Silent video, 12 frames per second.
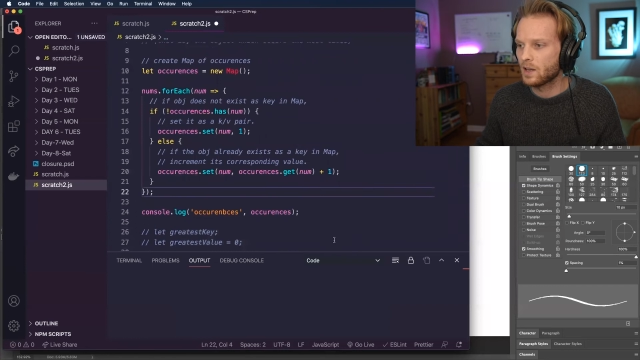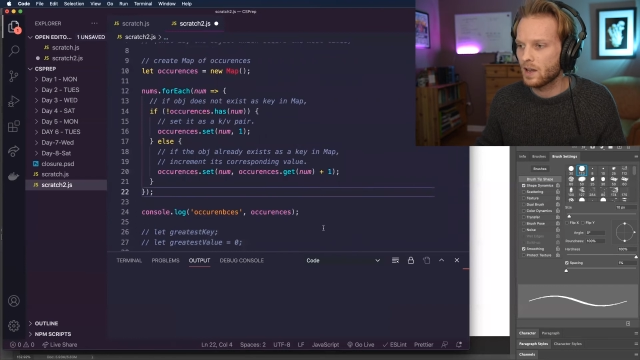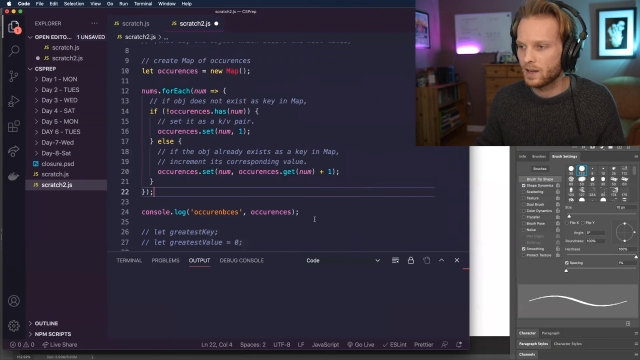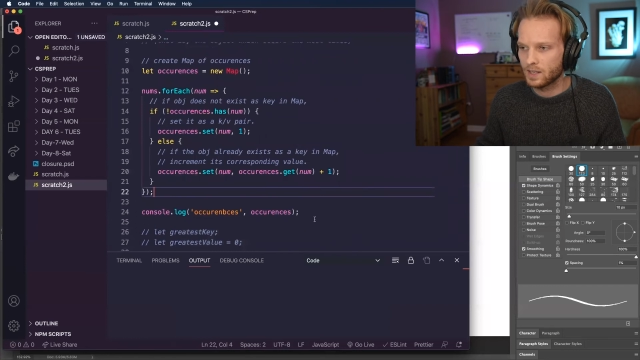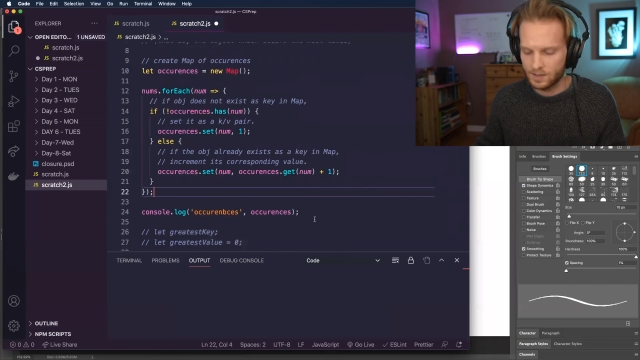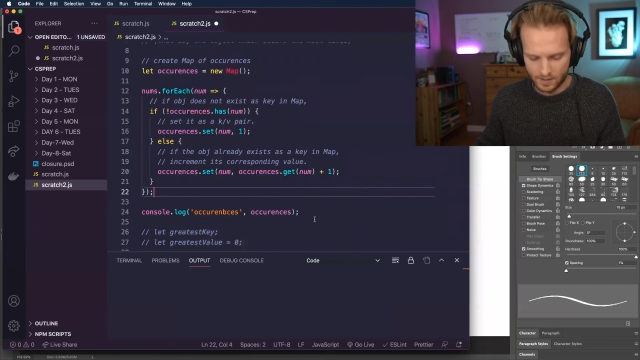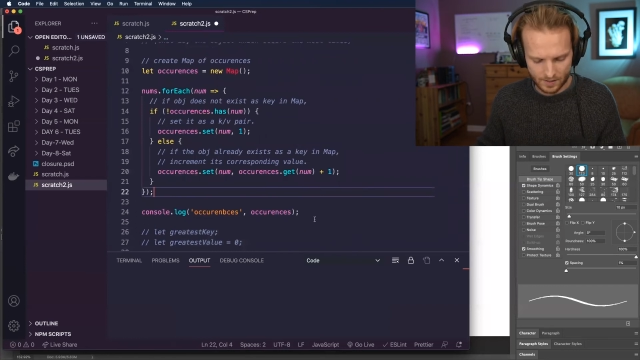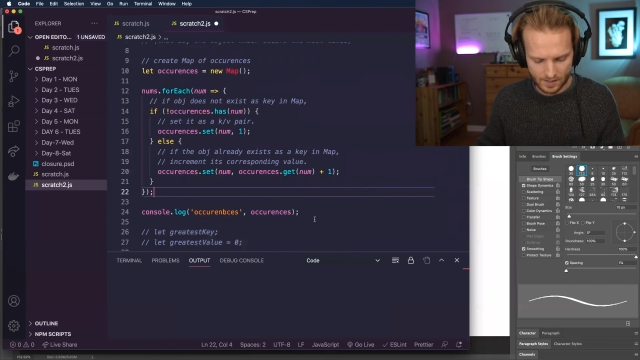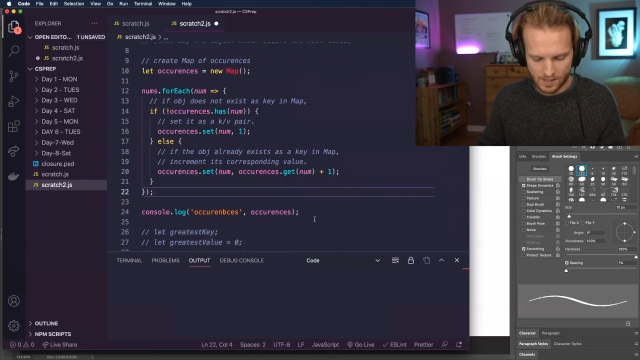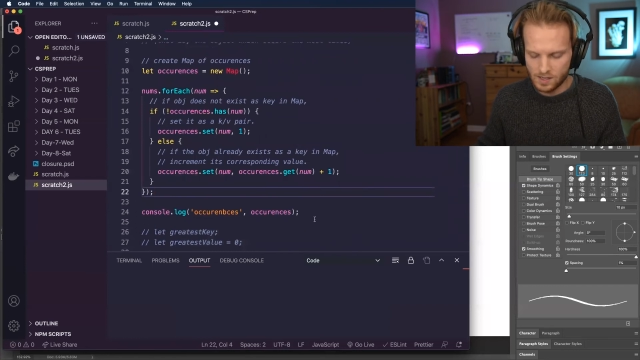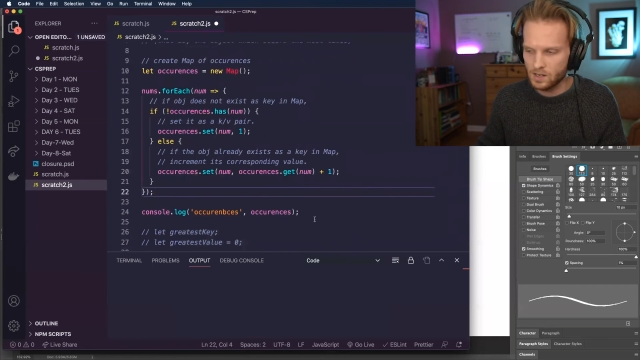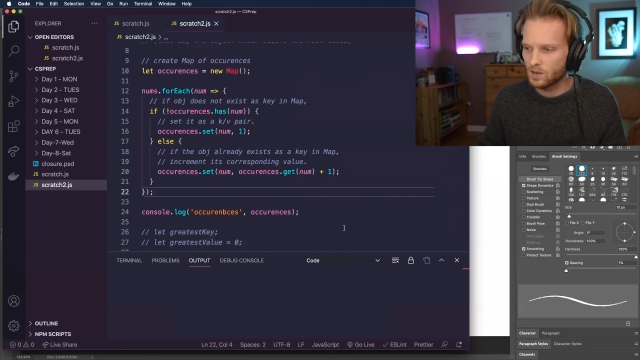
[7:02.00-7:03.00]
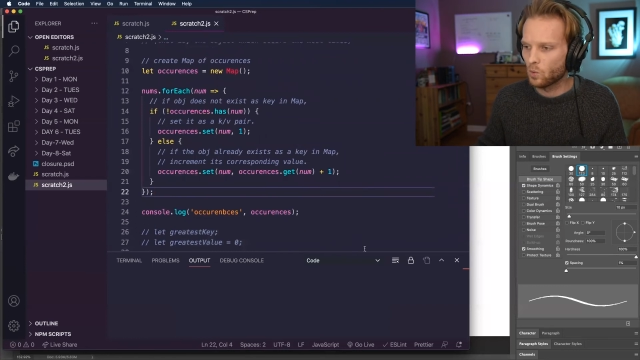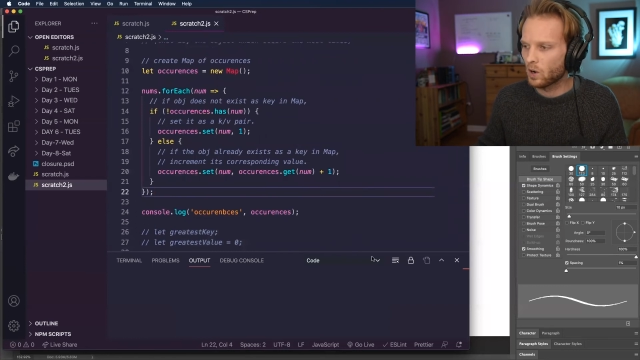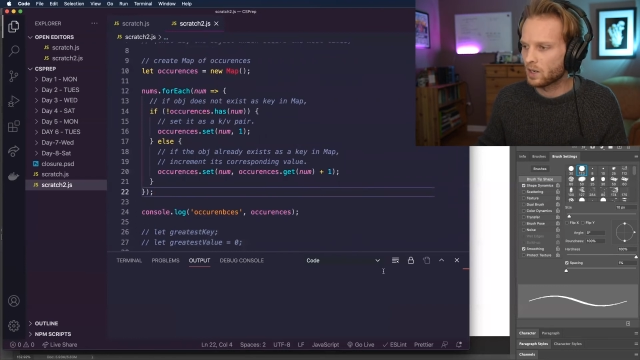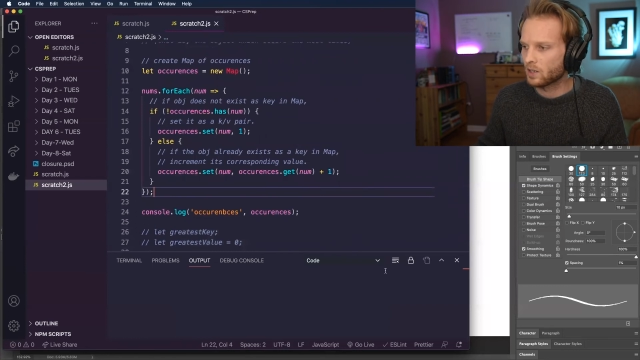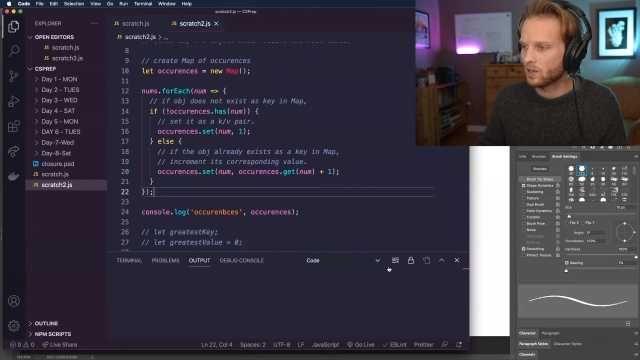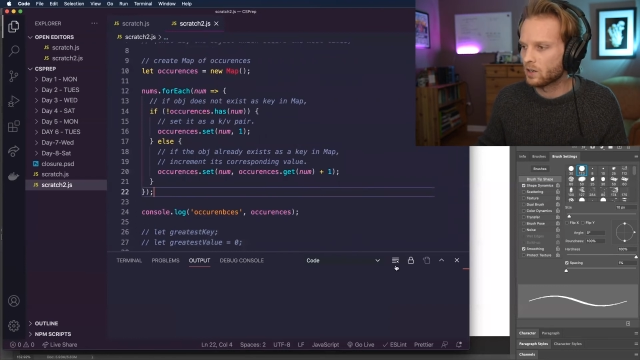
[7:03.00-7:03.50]
log and see
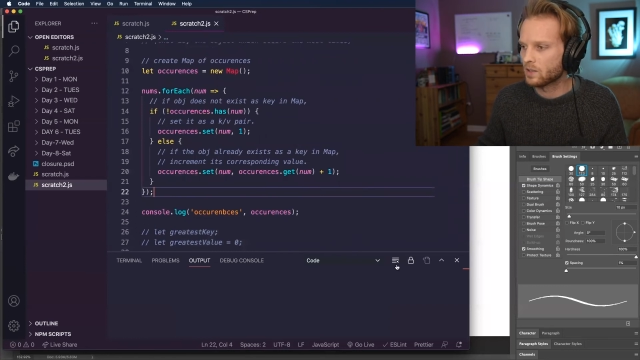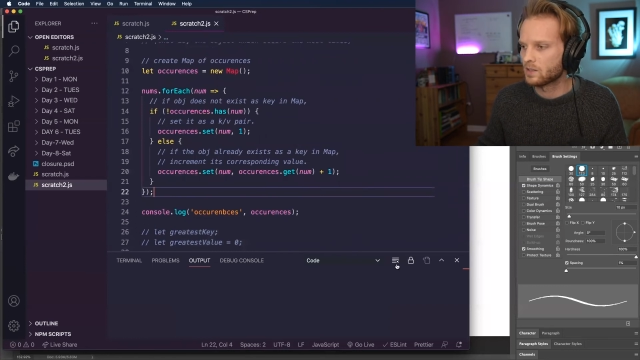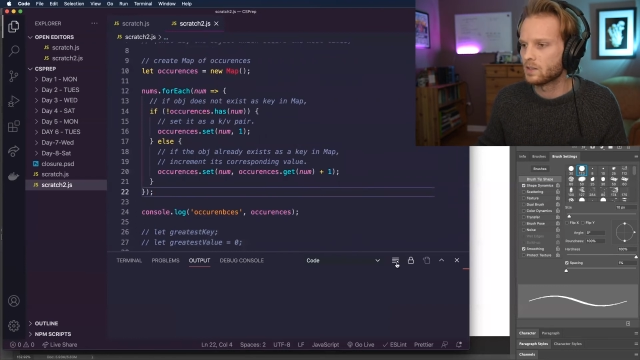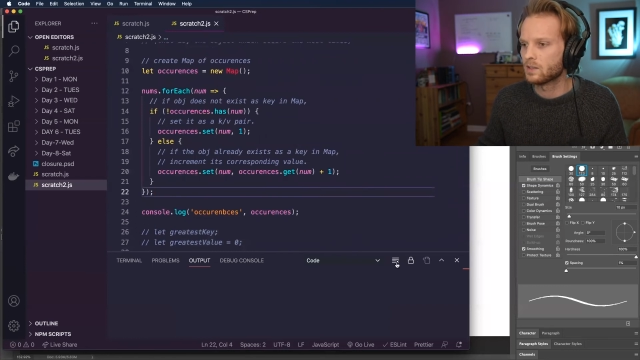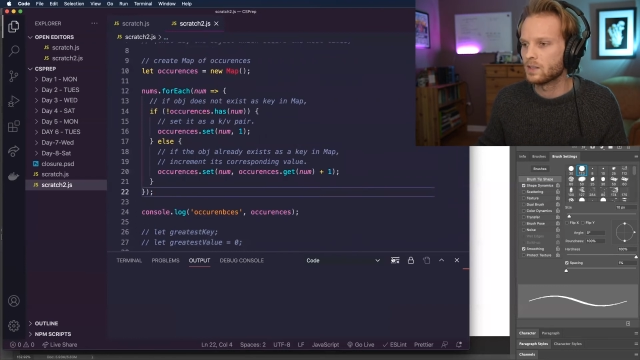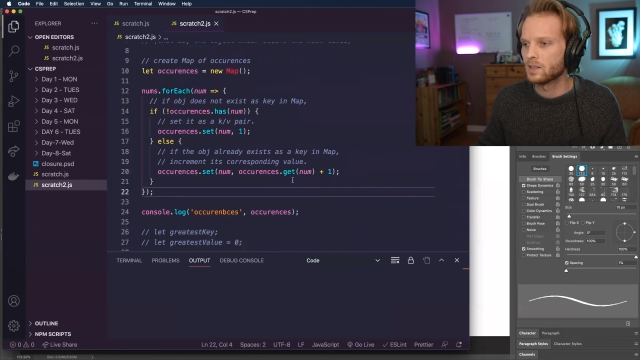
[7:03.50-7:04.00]
what occurrences